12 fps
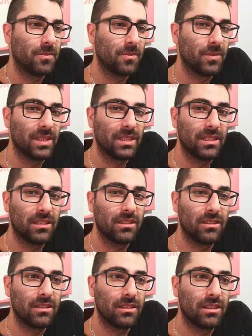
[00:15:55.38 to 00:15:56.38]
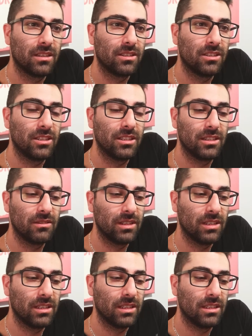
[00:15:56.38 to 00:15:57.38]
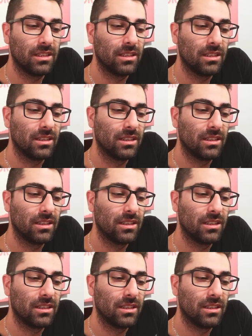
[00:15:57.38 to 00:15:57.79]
my sister because she doesn't really.